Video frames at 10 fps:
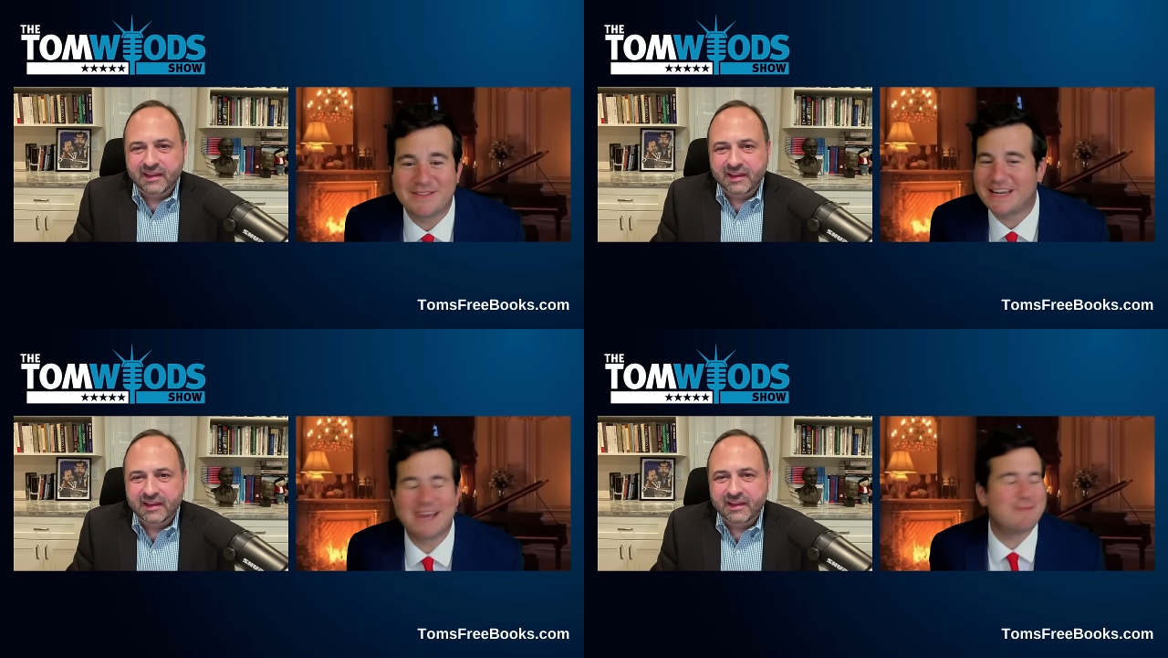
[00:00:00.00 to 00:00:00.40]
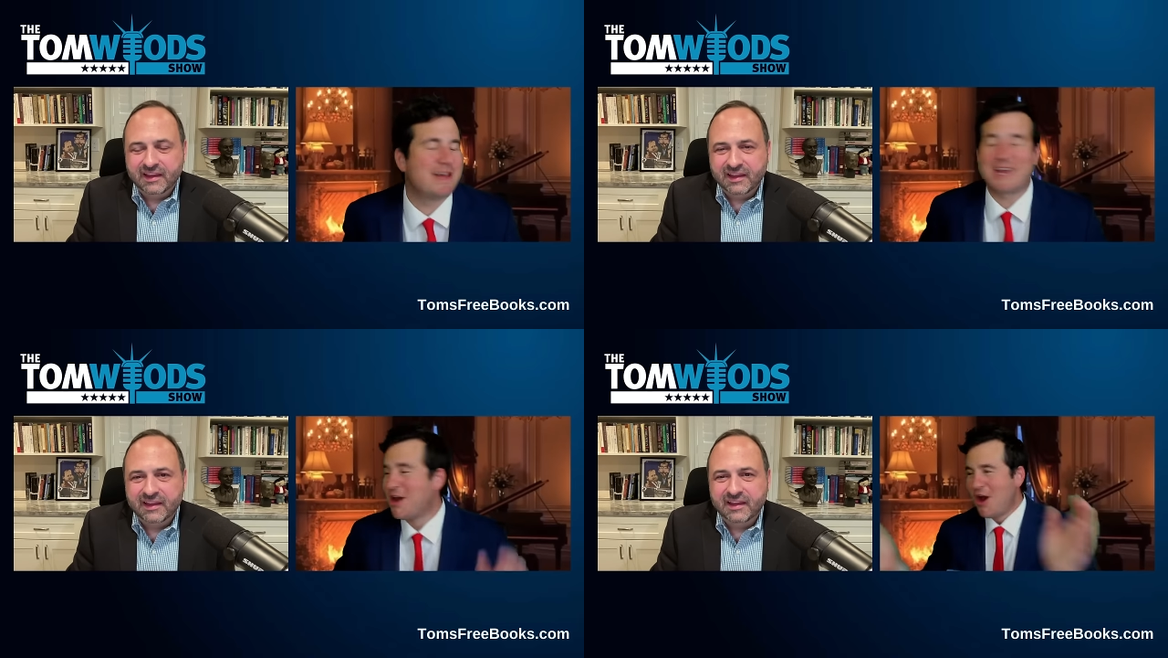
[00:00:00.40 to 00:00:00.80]
Speaker 1: than I am like,
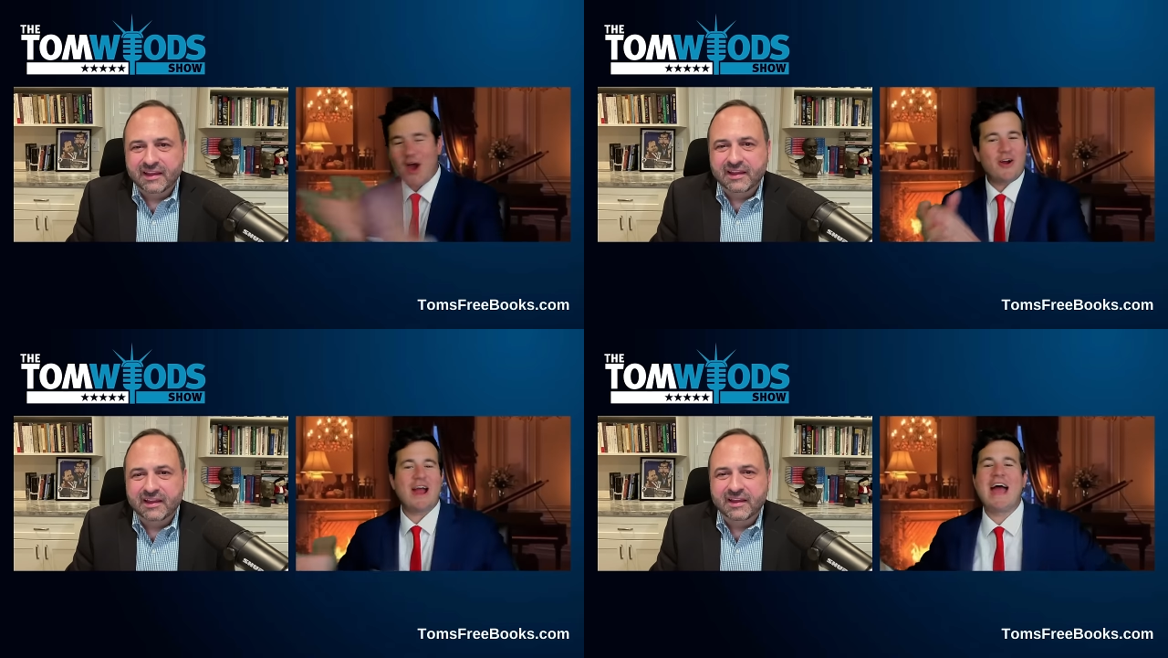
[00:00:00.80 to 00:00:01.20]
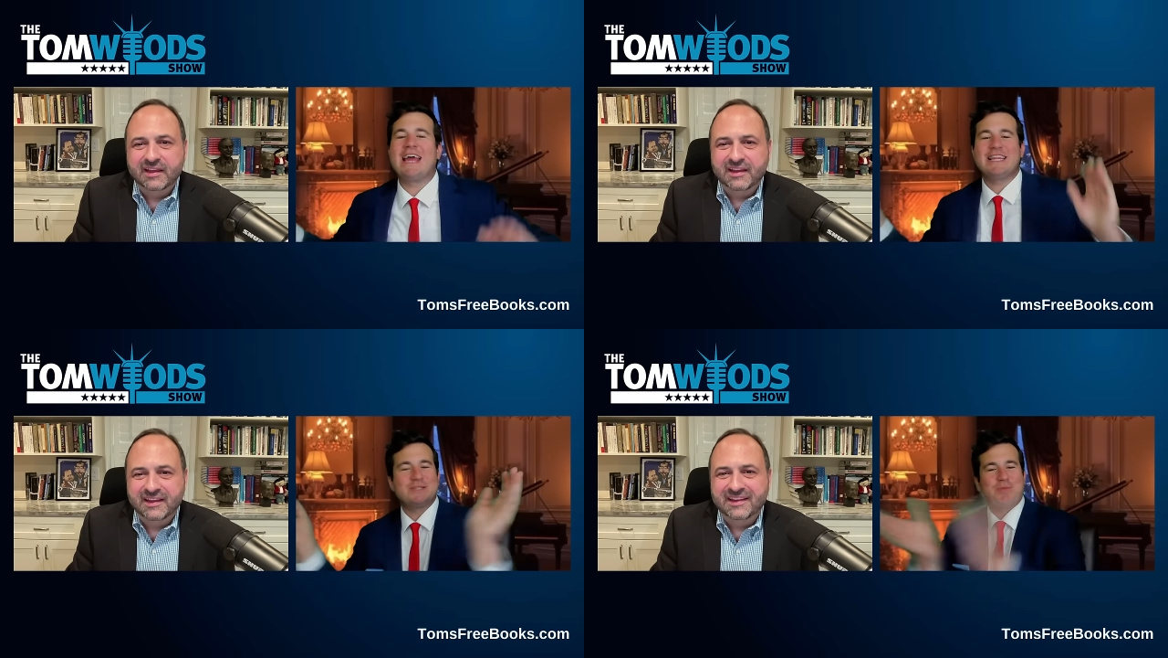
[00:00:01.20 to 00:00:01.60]
all right,
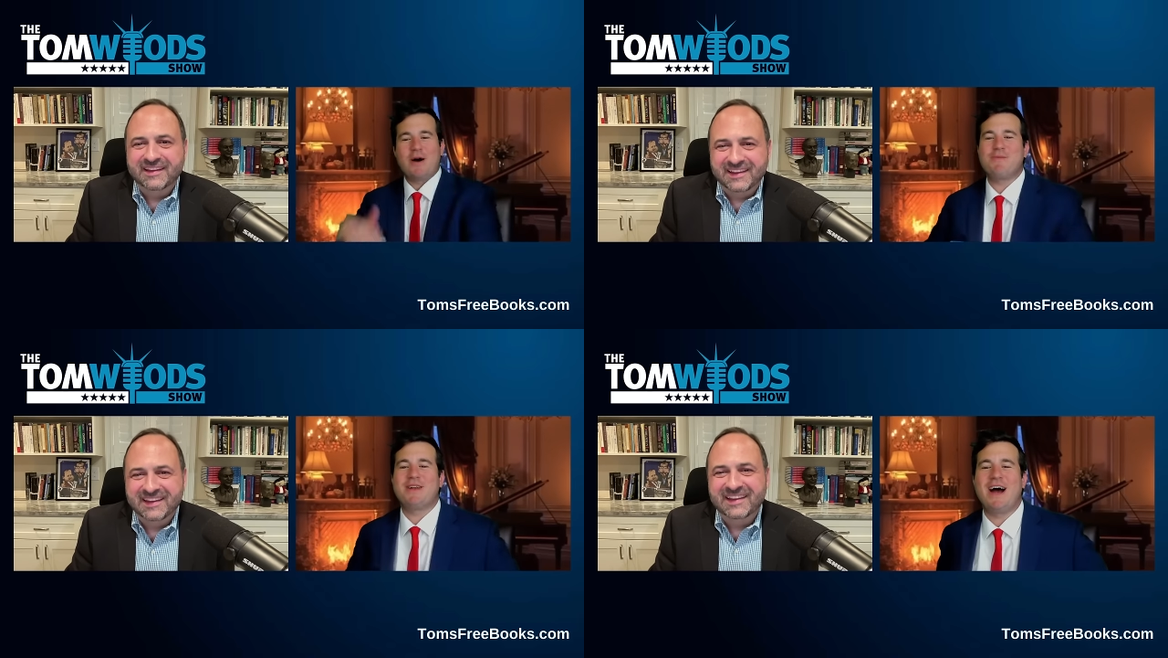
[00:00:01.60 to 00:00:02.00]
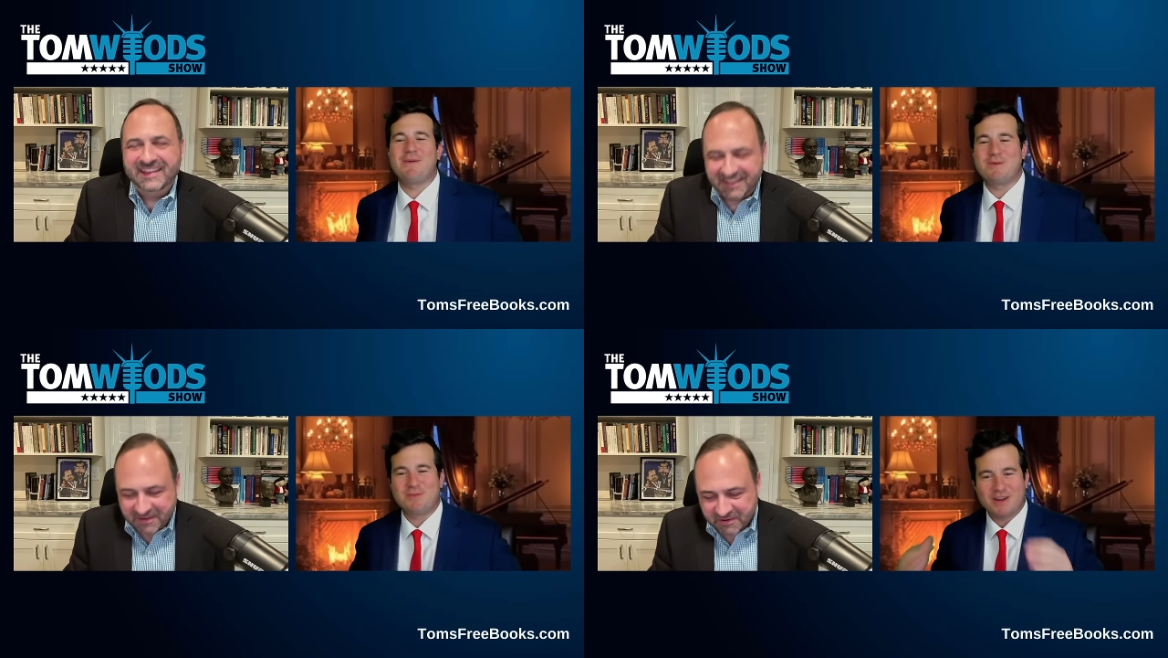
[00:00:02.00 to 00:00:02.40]
let's pump it up.
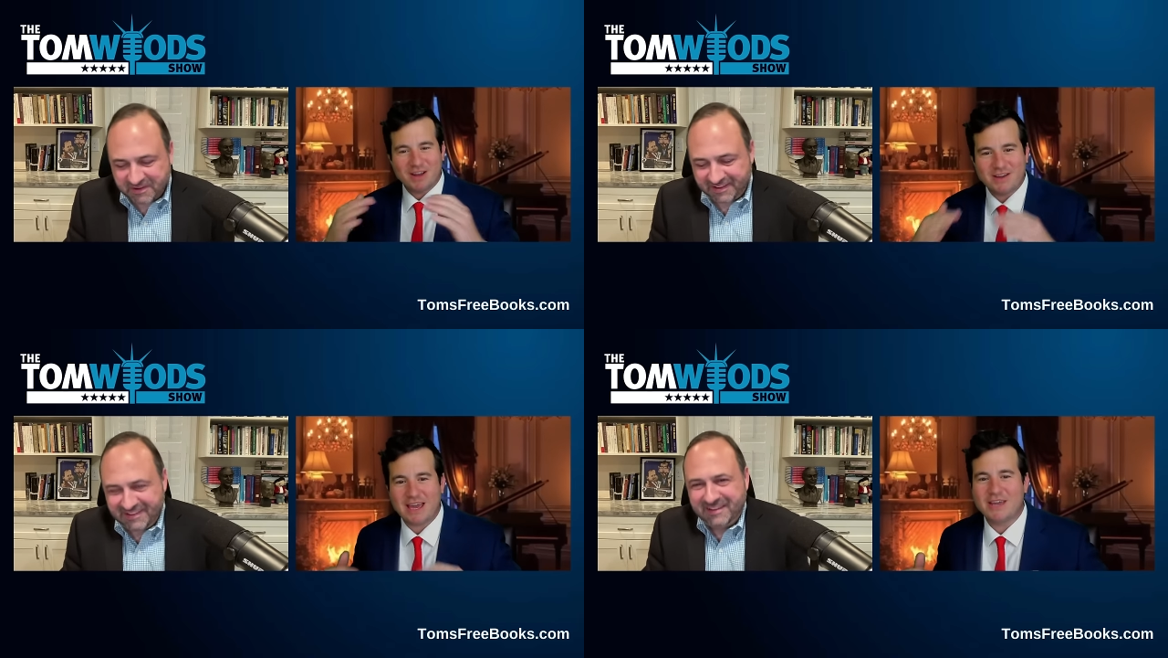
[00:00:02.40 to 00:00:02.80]
I'm like, okay,